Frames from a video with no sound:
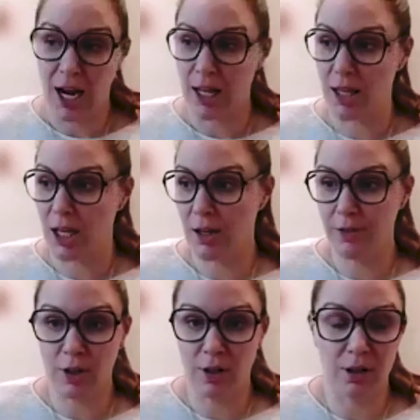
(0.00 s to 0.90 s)
And then if
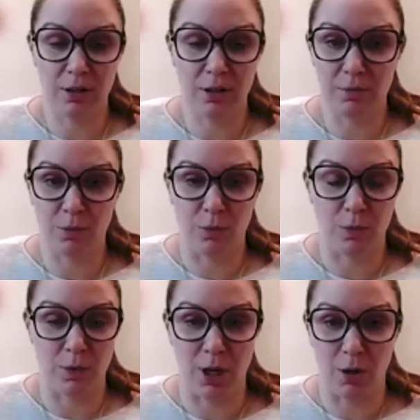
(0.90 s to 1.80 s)
there are
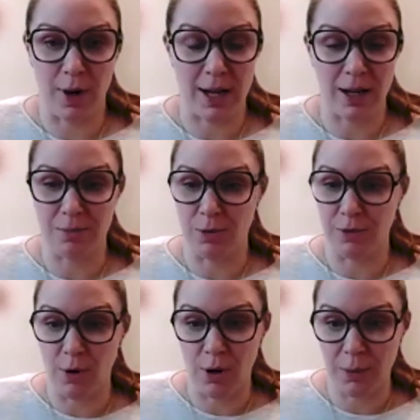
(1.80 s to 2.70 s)
you know ready to move
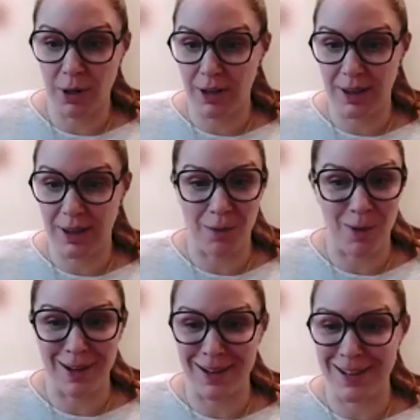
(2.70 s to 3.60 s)
forward and they
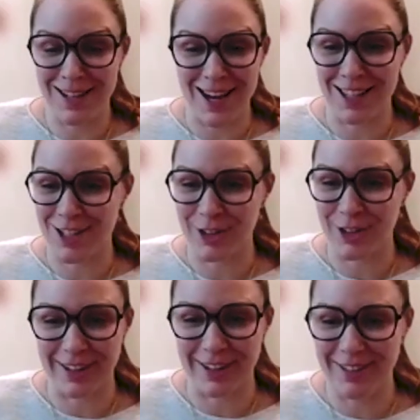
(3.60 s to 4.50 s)
want to take this
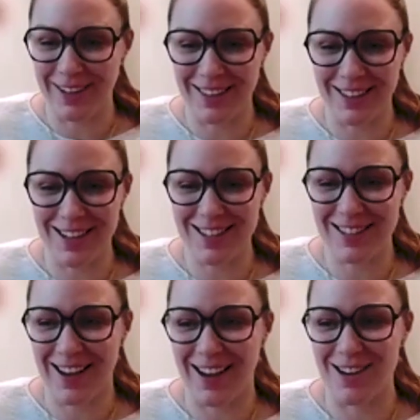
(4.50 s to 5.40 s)
journey with us,
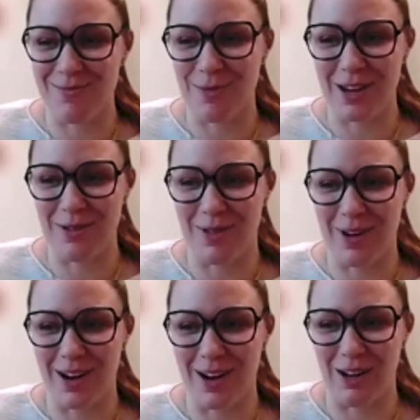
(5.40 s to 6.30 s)
um, we
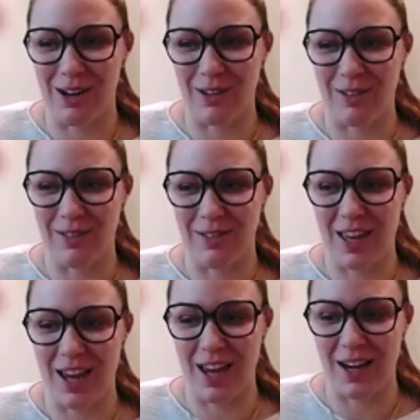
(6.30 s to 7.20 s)
will
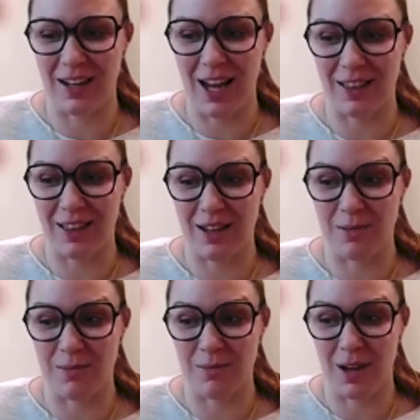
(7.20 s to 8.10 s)
then get
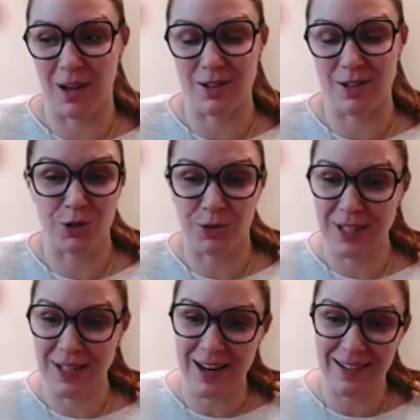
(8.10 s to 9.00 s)
them a surgery
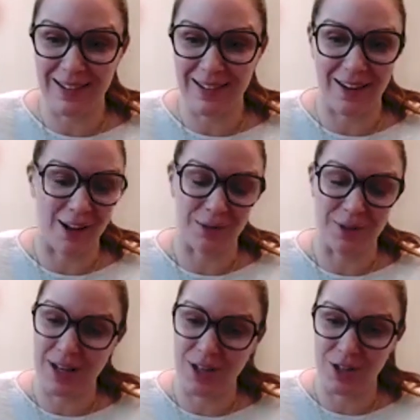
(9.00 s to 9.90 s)
date, get
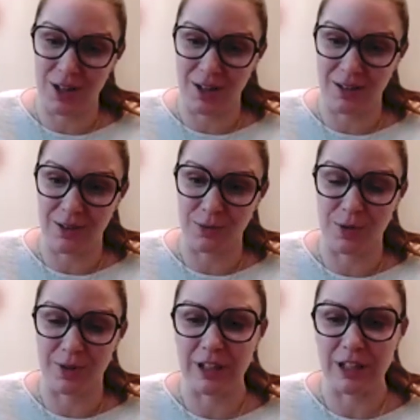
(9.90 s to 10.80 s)
authorization
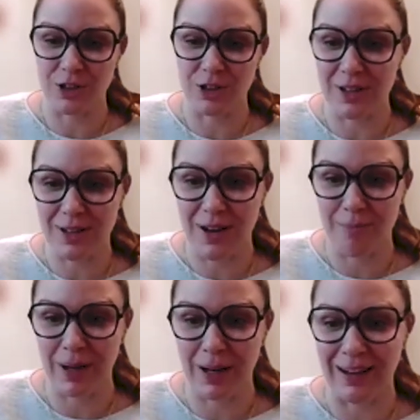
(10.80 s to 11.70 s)
through their insurance
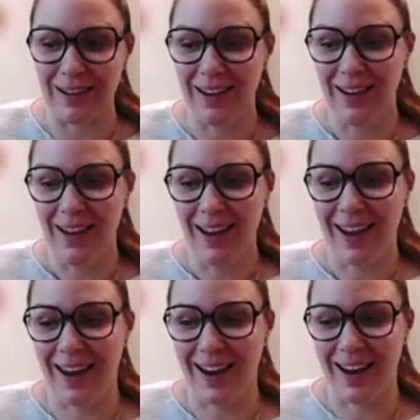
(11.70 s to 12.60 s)
company
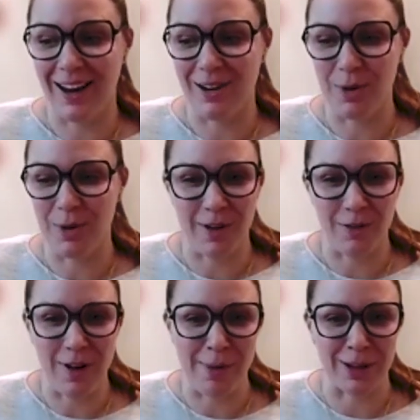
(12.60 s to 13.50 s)
and one of our
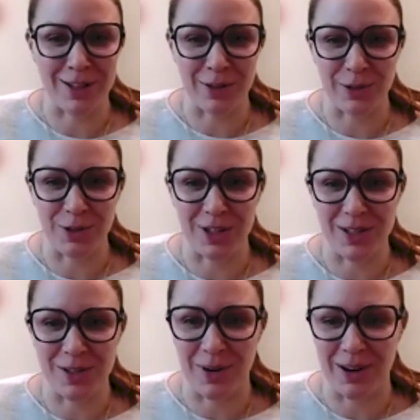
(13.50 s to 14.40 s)
fabulous
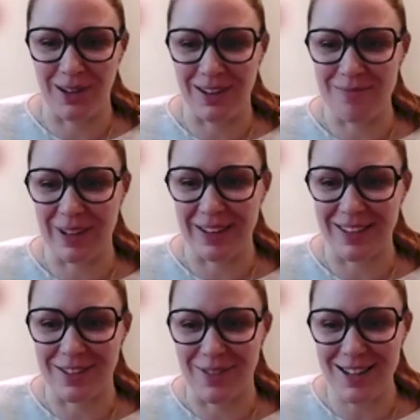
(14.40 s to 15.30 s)
surgeons will implant
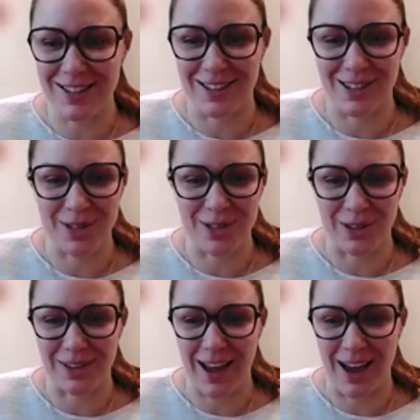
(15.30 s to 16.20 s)
the device and then we
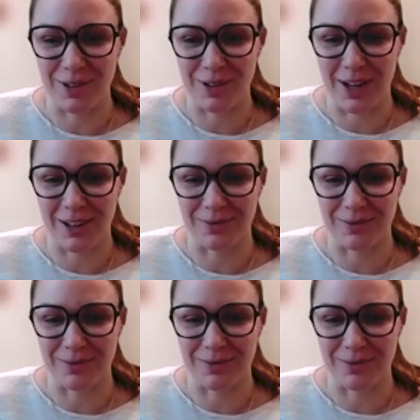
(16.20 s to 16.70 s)
start the aftercare.